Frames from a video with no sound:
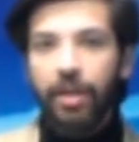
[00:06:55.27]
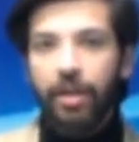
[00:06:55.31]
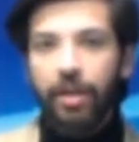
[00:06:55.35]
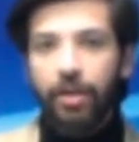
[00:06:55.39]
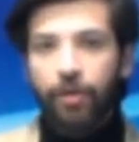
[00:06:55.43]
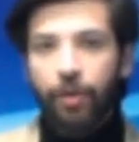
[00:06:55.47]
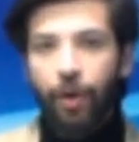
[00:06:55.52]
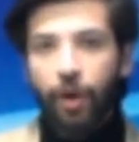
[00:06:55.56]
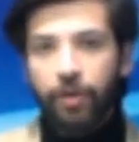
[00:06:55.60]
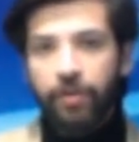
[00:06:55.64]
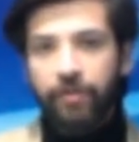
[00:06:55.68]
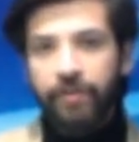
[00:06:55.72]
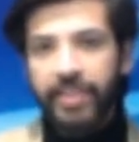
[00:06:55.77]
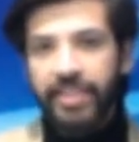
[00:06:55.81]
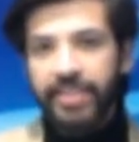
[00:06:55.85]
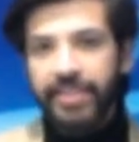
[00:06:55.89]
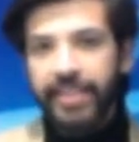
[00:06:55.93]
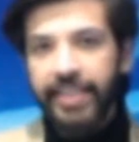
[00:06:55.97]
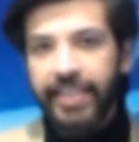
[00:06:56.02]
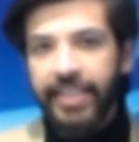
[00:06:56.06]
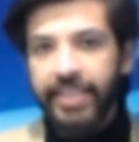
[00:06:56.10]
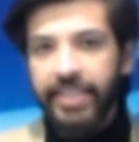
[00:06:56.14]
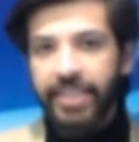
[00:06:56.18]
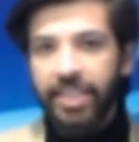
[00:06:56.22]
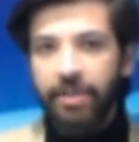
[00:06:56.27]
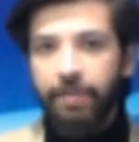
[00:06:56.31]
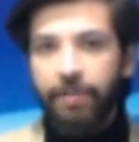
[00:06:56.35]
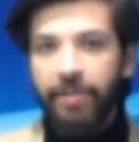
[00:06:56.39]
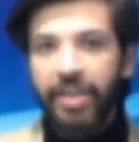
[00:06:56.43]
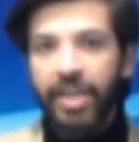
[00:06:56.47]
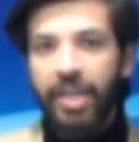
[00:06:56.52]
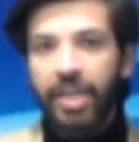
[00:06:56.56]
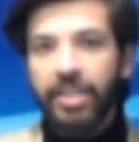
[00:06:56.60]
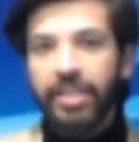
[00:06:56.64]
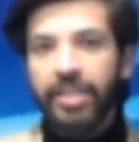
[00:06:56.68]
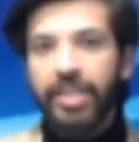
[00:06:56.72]
Congress leader
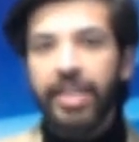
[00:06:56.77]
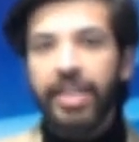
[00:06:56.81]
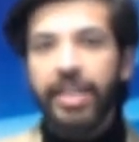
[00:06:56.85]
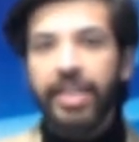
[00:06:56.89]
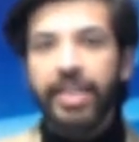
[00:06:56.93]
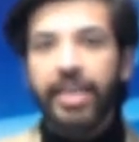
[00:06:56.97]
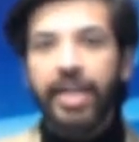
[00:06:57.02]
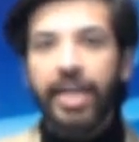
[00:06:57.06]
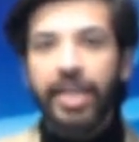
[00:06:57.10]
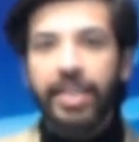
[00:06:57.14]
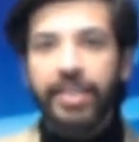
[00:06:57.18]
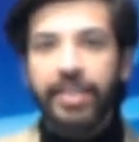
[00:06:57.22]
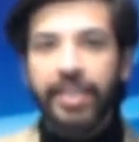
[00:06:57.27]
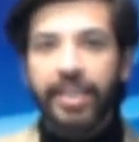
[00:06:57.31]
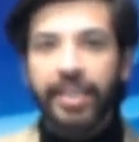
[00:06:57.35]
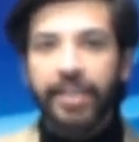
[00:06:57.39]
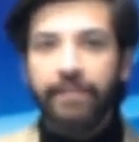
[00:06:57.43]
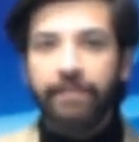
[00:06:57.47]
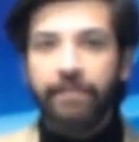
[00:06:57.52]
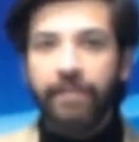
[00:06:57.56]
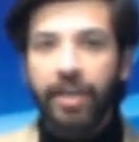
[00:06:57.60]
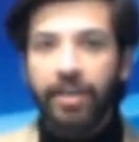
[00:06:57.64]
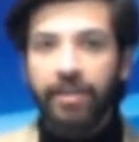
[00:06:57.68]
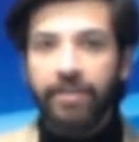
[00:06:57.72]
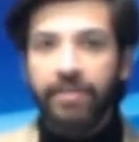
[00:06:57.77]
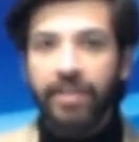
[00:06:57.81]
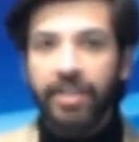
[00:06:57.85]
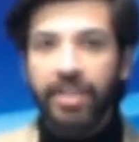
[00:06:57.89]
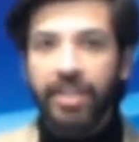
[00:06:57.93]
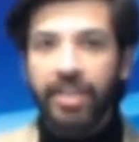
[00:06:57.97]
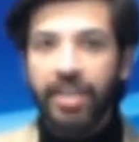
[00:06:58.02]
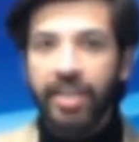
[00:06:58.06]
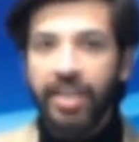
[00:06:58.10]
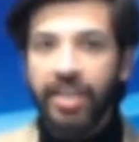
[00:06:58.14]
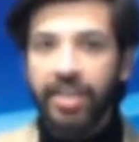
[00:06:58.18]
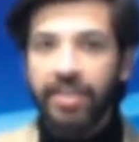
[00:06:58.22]
Priyanka Gandhi
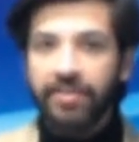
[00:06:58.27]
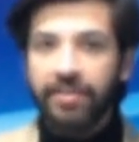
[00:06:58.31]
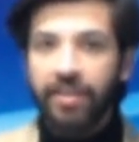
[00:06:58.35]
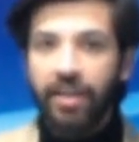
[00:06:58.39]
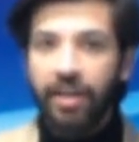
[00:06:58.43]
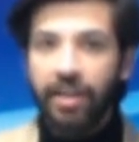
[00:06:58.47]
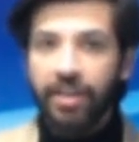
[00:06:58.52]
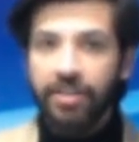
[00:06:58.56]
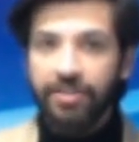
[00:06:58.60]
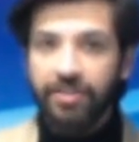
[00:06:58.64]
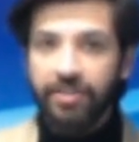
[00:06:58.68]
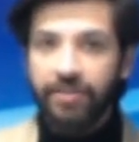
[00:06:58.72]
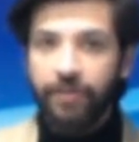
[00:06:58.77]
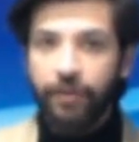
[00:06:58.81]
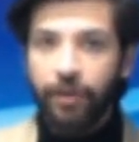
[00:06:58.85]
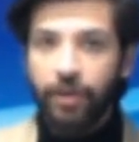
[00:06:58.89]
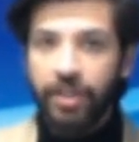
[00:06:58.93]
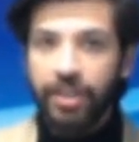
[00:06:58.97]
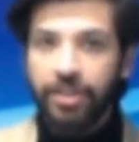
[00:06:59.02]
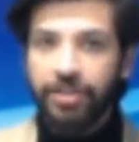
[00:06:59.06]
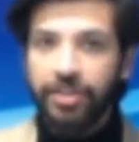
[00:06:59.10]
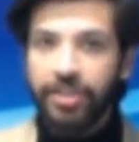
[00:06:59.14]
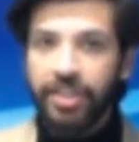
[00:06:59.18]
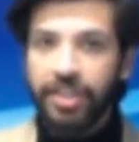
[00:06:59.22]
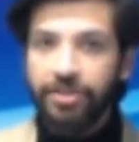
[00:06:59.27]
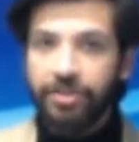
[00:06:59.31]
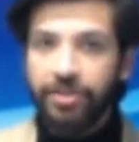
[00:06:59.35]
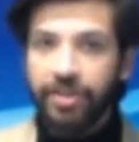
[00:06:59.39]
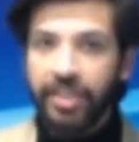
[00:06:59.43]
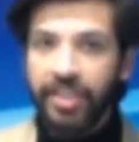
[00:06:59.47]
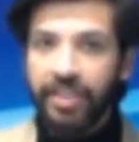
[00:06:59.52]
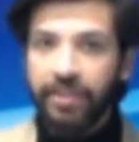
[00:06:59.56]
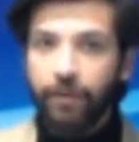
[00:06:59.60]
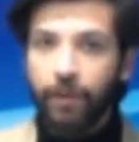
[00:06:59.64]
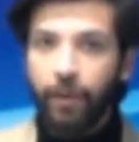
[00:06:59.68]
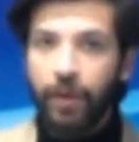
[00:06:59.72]
Vadra has asked for a
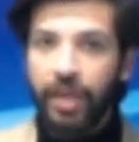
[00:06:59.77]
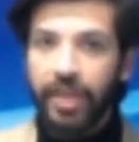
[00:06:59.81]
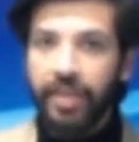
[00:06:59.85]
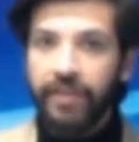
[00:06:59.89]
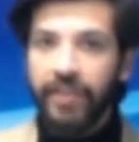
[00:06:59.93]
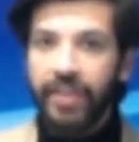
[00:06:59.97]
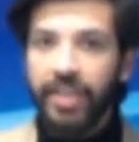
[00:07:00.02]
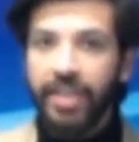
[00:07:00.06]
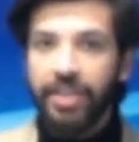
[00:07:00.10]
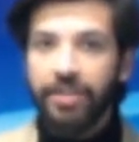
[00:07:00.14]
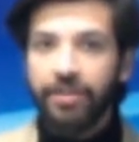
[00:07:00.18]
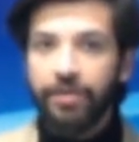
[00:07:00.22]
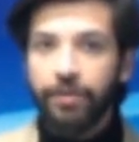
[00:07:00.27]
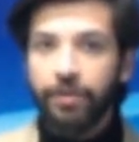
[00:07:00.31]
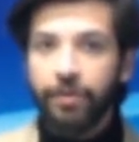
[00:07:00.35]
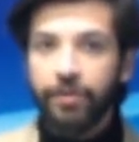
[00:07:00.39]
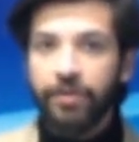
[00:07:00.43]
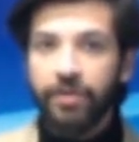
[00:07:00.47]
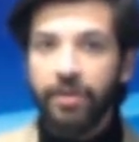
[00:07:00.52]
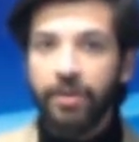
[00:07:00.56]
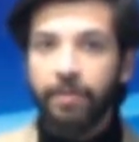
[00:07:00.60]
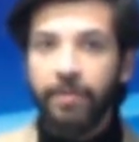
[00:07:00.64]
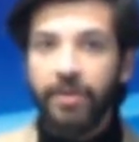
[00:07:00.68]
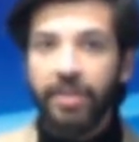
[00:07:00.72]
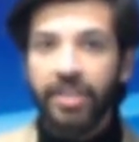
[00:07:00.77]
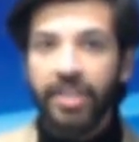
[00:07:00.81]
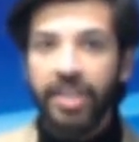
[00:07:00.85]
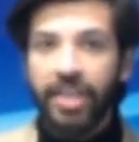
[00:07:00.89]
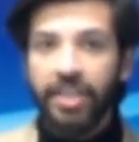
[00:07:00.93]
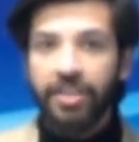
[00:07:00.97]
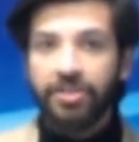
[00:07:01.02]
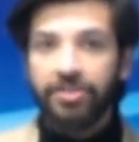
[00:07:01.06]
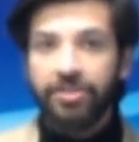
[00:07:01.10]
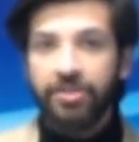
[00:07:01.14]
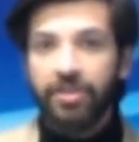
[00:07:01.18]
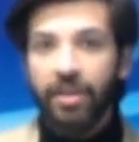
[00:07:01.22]
judicial inquiry into Uttar
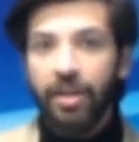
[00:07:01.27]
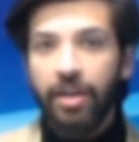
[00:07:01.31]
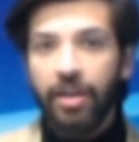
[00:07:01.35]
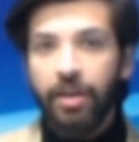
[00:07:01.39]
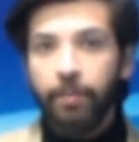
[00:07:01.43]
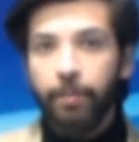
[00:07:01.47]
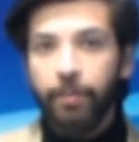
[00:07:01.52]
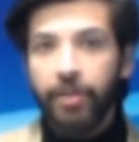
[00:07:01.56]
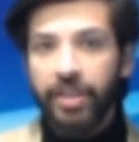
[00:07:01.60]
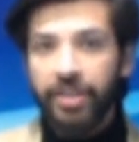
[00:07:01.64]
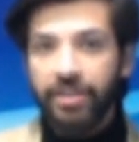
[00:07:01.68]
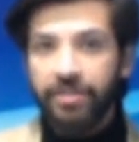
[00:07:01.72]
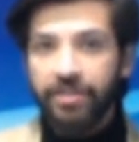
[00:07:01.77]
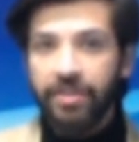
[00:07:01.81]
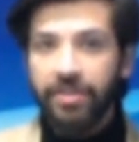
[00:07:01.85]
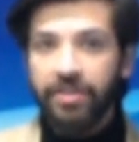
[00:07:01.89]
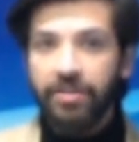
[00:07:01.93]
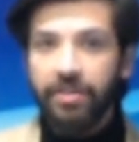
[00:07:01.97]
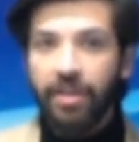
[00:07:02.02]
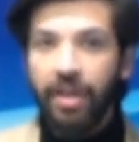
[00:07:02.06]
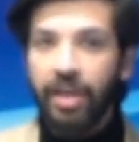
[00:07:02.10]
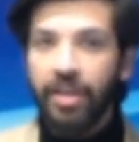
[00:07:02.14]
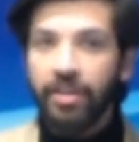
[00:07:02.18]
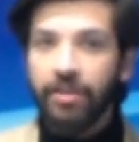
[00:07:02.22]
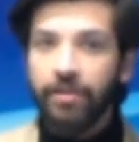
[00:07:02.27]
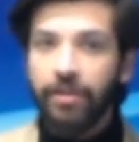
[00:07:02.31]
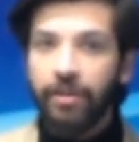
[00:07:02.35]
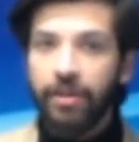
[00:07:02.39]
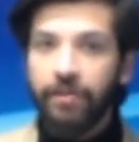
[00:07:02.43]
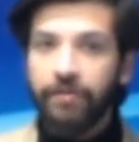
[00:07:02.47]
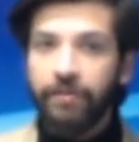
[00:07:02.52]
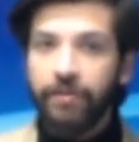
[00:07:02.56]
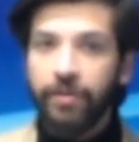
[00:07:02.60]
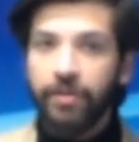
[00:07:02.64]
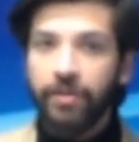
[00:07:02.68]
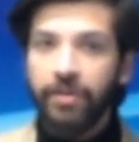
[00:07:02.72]
Pradesh police's
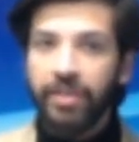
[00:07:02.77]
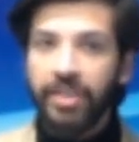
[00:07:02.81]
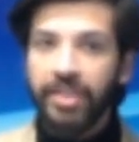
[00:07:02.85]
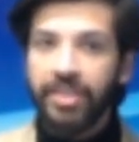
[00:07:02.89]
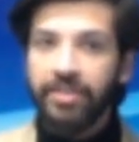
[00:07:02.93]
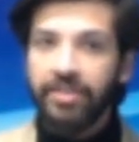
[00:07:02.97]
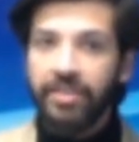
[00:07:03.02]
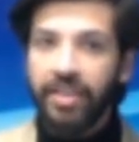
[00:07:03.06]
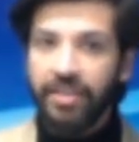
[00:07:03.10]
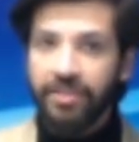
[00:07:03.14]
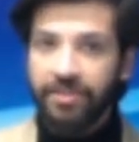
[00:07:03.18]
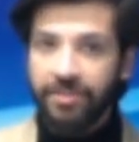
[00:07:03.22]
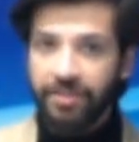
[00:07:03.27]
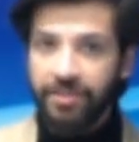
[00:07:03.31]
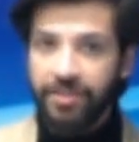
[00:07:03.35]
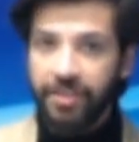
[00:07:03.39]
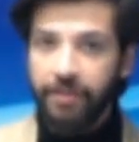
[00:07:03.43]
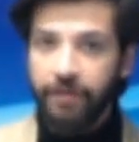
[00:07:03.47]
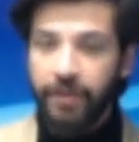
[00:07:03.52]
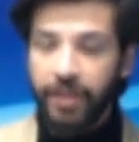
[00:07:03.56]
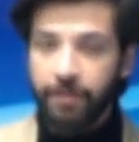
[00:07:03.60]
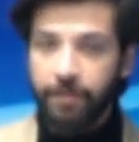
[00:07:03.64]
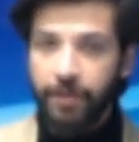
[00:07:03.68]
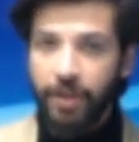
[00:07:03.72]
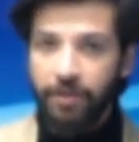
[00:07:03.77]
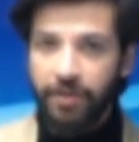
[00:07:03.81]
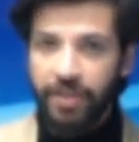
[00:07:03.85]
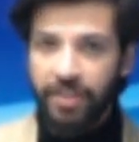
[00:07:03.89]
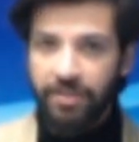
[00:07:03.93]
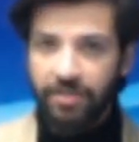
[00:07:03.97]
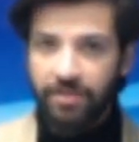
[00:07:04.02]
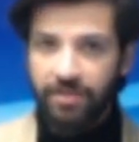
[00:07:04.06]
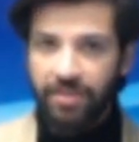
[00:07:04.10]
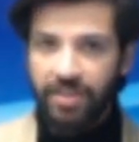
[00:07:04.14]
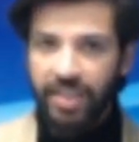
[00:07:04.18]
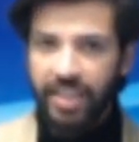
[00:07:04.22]
unlawful conduct during
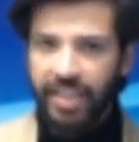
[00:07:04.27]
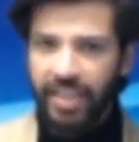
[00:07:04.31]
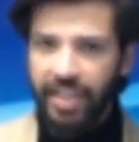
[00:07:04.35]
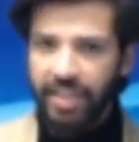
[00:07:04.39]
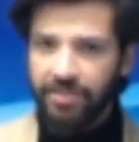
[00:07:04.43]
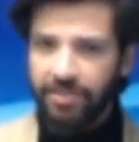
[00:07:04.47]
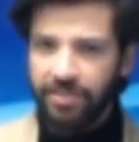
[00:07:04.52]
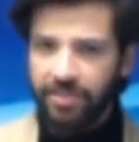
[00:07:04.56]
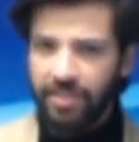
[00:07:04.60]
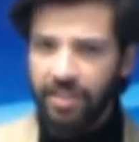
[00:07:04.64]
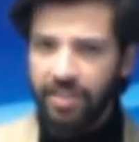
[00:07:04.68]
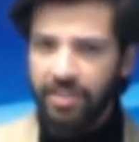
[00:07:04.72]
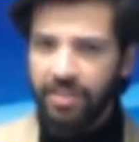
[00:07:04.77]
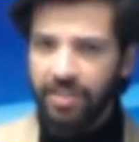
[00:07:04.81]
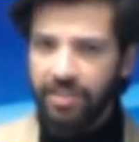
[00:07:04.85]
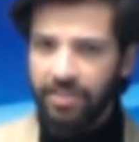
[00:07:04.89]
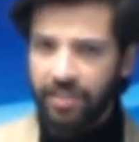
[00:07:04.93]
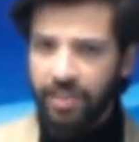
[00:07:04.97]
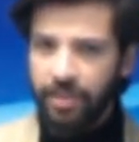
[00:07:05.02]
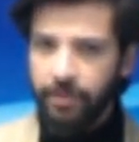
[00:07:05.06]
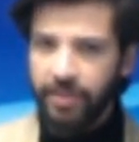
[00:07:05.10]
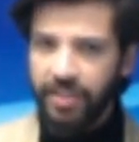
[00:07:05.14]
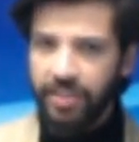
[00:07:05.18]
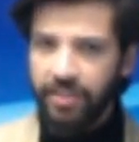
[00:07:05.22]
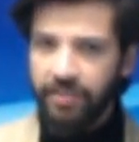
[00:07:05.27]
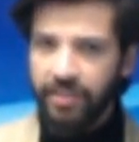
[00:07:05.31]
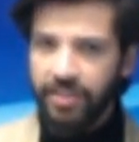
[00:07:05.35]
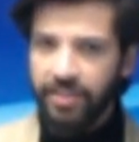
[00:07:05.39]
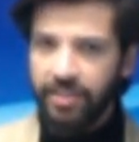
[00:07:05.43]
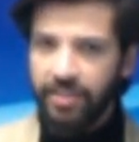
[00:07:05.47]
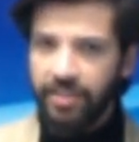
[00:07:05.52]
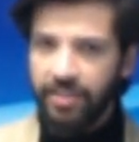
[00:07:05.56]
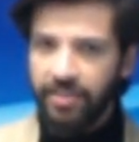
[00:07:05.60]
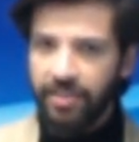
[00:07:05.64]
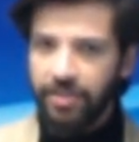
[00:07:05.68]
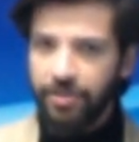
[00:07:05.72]
protests against Discriminatory
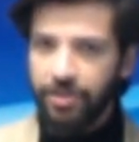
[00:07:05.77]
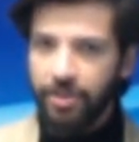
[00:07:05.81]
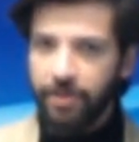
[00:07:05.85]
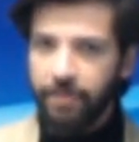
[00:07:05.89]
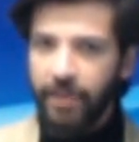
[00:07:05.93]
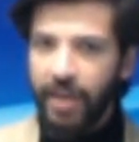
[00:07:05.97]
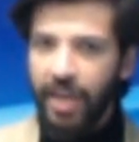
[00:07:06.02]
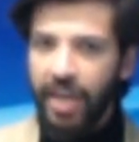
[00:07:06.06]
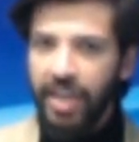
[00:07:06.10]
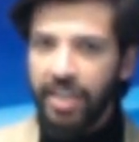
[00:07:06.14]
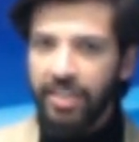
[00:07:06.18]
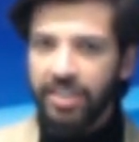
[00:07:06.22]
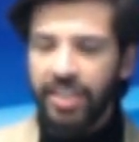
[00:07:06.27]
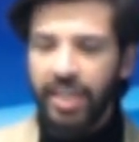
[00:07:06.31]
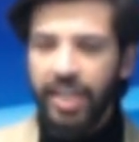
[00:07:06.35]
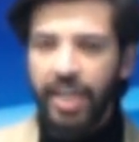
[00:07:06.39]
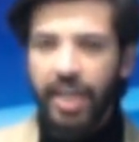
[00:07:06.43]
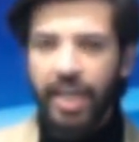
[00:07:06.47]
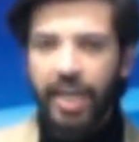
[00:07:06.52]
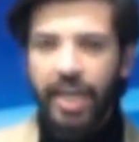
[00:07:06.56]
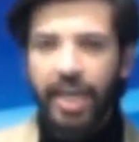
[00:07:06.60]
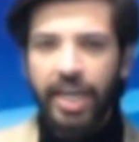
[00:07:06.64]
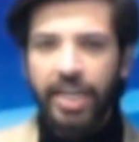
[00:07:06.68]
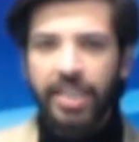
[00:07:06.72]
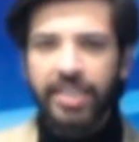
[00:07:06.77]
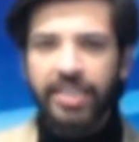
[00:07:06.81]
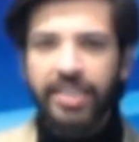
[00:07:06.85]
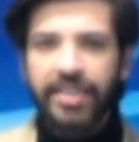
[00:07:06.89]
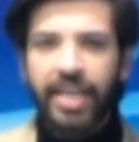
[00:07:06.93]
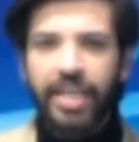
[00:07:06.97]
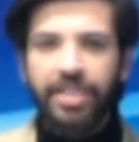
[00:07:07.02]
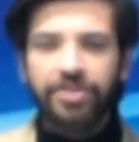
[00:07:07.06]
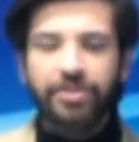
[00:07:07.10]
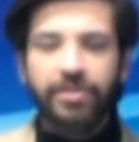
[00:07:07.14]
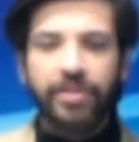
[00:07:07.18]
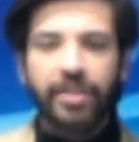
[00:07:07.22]
Citizenship Act and
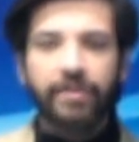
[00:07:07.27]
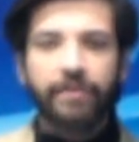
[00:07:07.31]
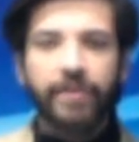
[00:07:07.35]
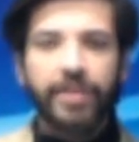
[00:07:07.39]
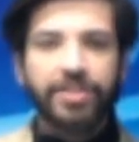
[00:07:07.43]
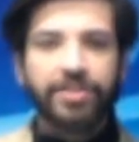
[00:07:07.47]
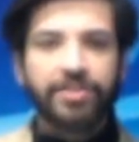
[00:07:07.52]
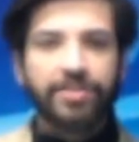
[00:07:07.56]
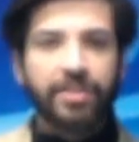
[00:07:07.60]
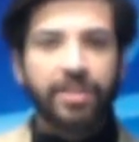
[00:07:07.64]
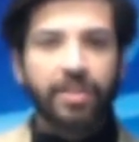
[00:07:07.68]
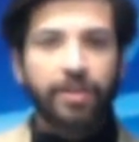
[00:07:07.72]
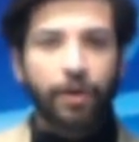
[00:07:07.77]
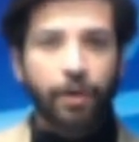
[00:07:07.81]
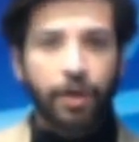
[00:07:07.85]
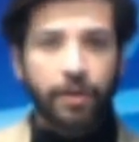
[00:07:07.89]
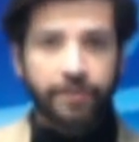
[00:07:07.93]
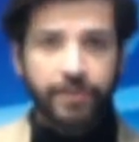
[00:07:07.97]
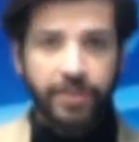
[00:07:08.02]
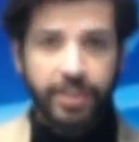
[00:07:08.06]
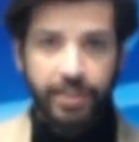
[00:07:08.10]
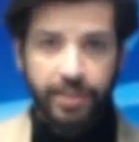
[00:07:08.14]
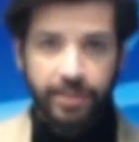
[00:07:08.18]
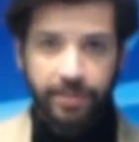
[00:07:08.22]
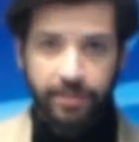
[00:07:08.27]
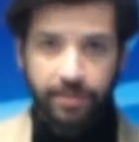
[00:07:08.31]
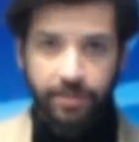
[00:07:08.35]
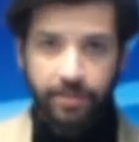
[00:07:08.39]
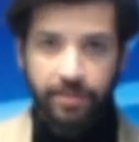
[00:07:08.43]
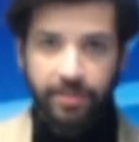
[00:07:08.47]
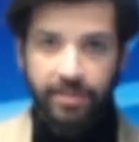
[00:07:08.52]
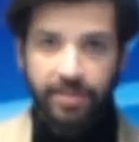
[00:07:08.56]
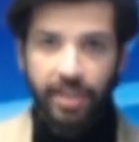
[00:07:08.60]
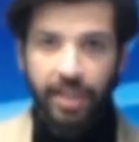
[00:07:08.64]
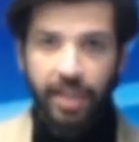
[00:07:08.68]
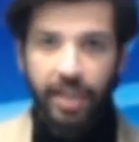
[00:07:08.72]
National Register of
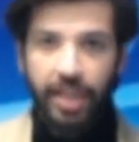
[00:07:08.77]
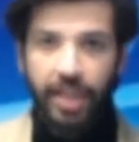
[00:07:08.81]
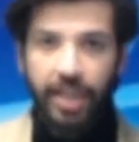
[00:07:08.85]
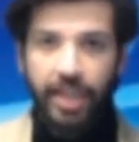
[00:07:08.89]
Citizens.